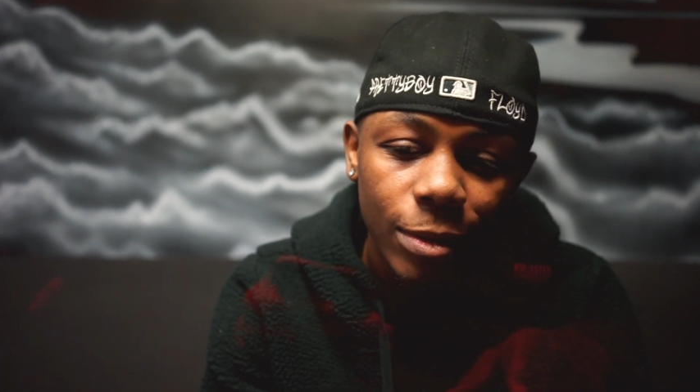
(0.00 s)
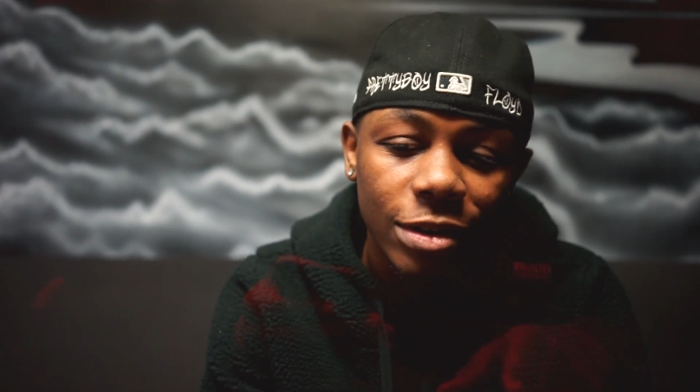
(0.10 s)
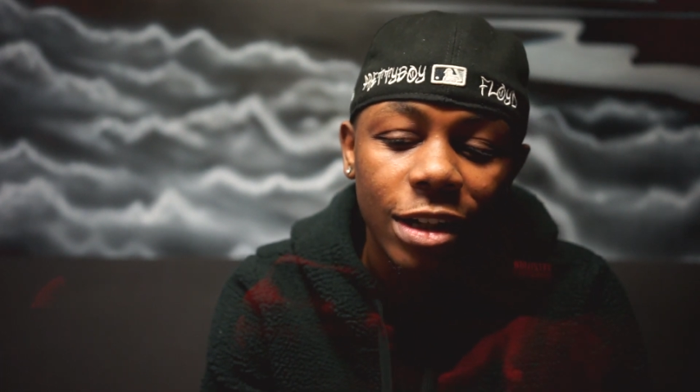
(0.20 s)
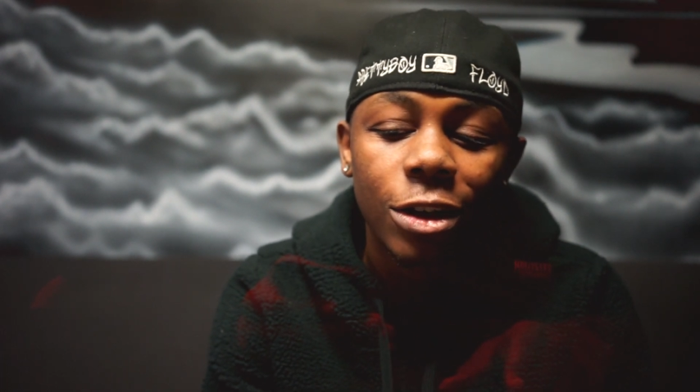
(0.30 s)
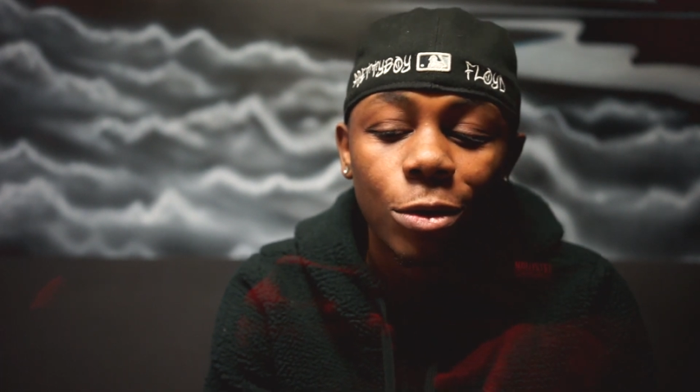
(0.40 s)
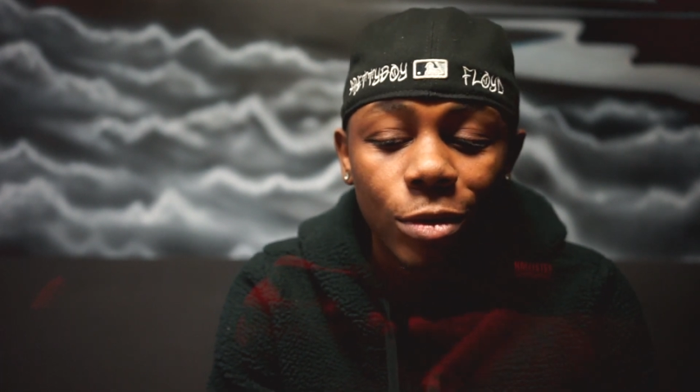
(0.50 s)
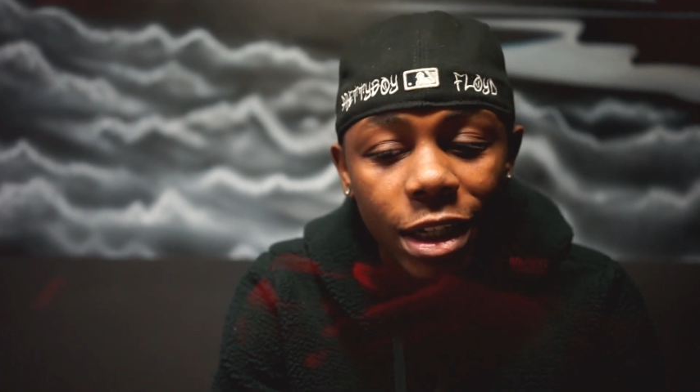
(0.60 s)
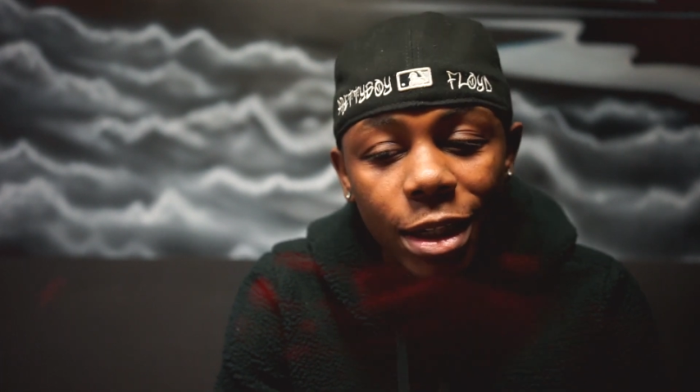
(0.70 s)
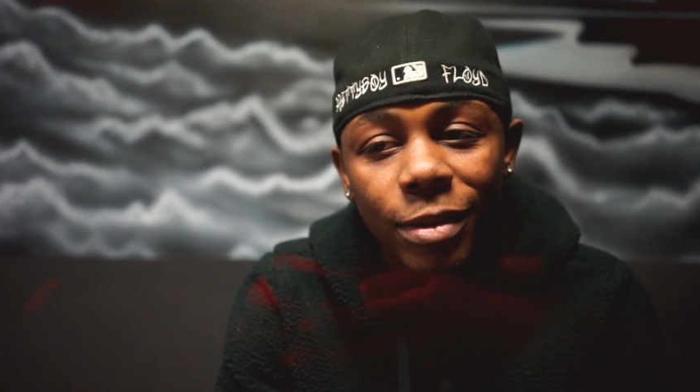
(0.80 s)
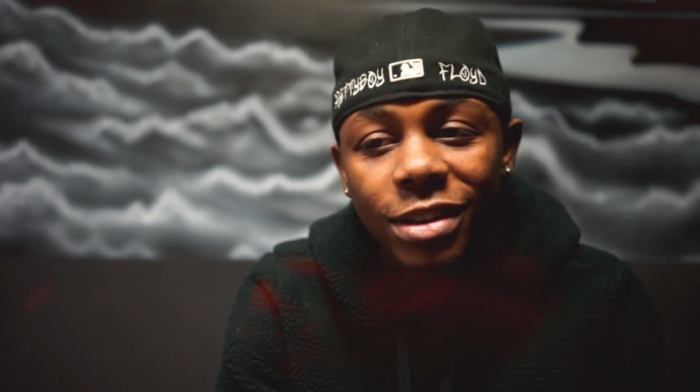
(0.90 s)
I was like, yo,
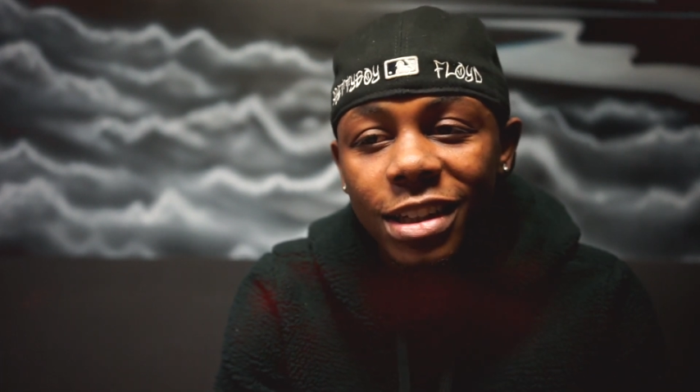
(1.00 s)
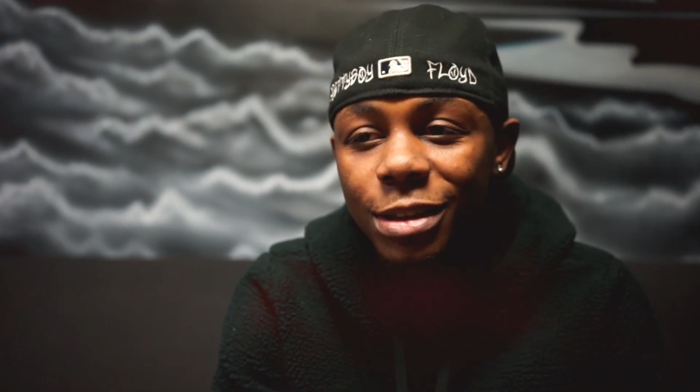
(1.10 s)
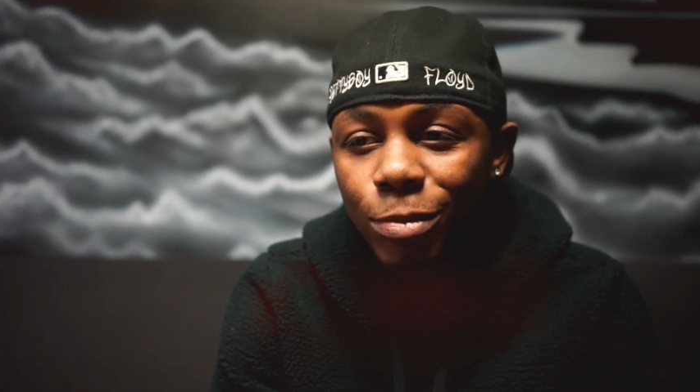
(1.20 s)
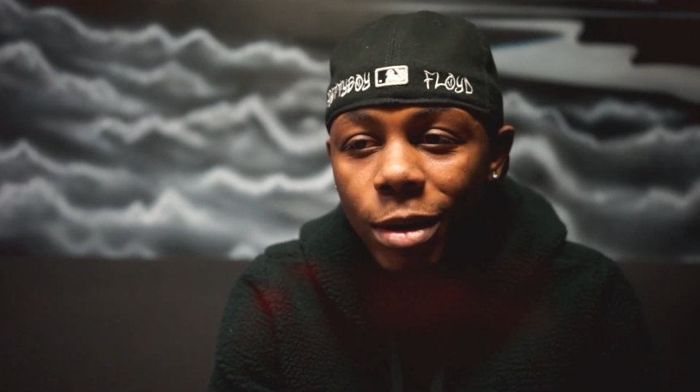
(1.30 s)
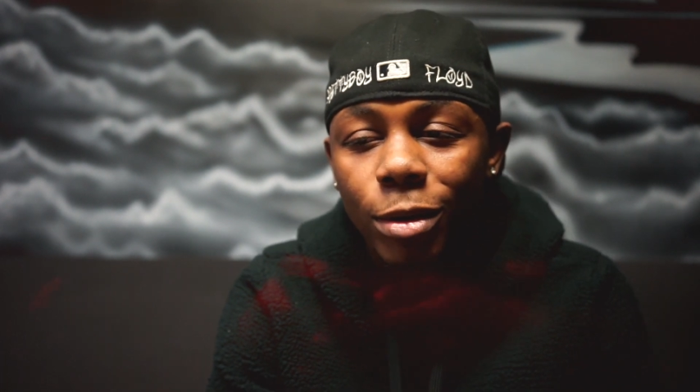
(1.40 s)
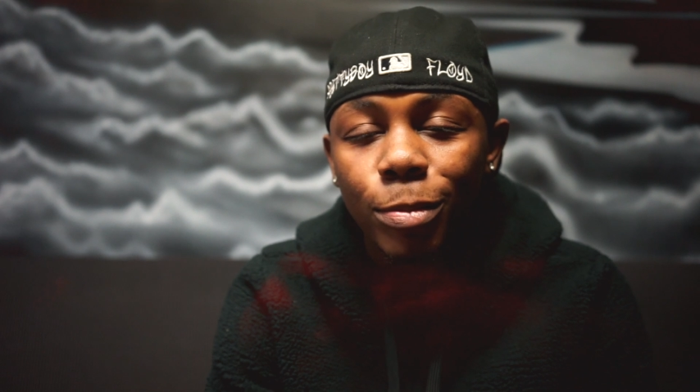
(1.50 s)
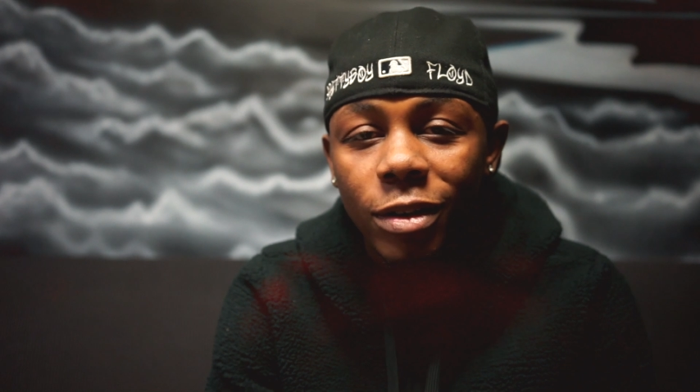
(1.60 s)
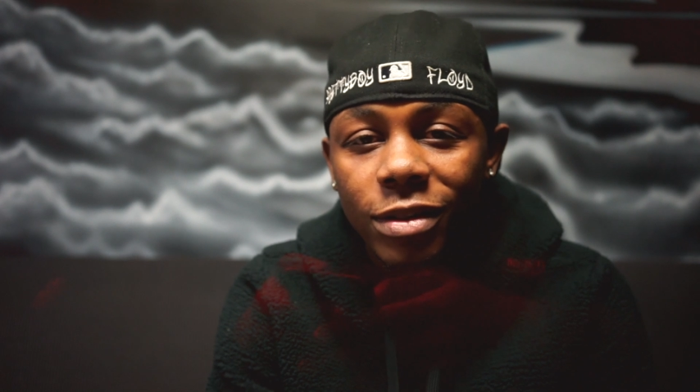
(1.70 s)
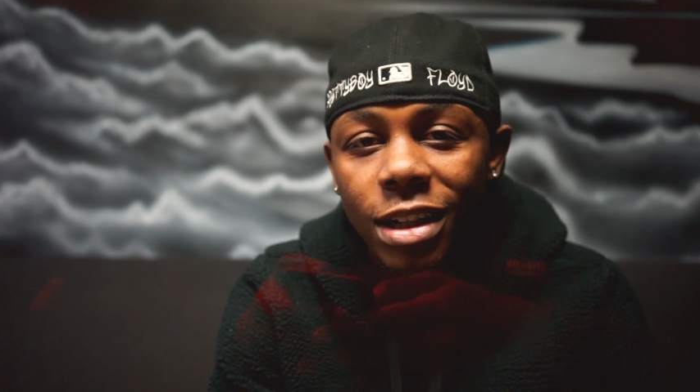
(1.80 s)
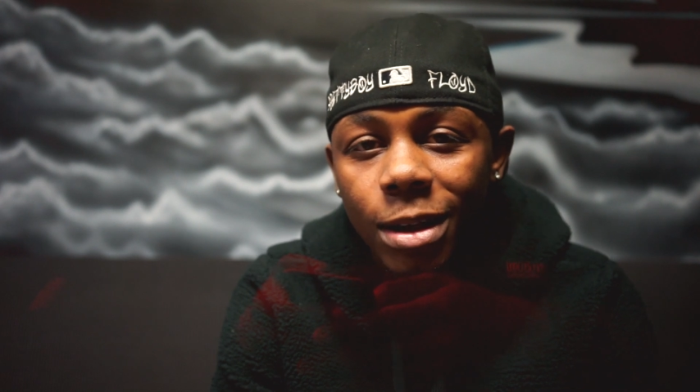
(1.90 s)
Reem, I think it's probably the
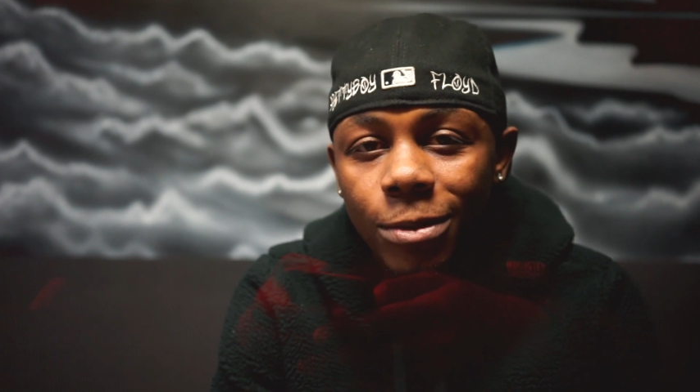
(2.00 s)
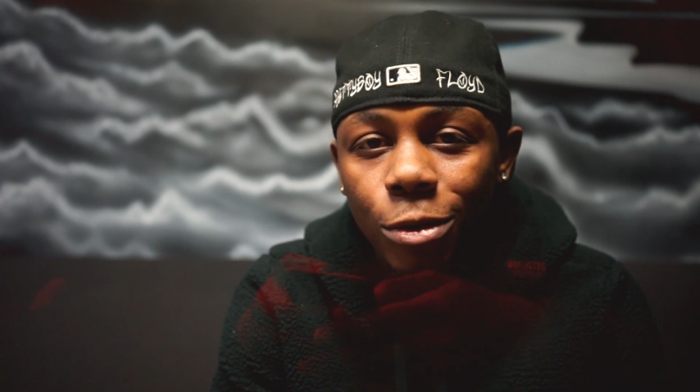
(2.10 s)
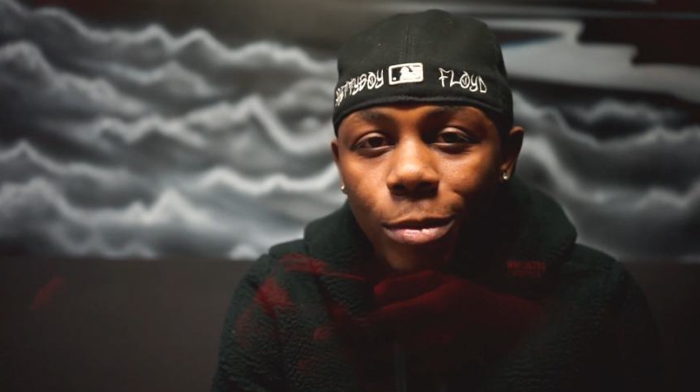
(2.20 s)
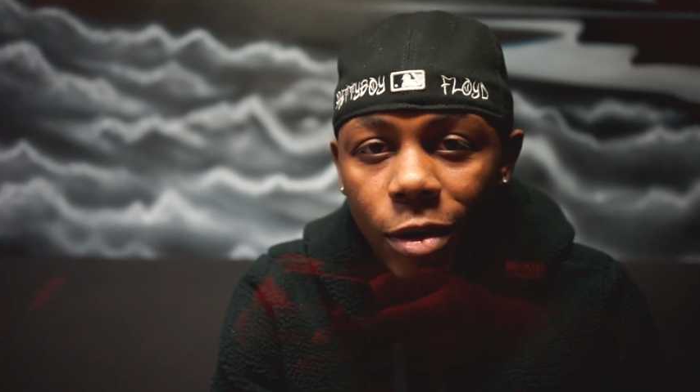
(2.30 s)
perfect time for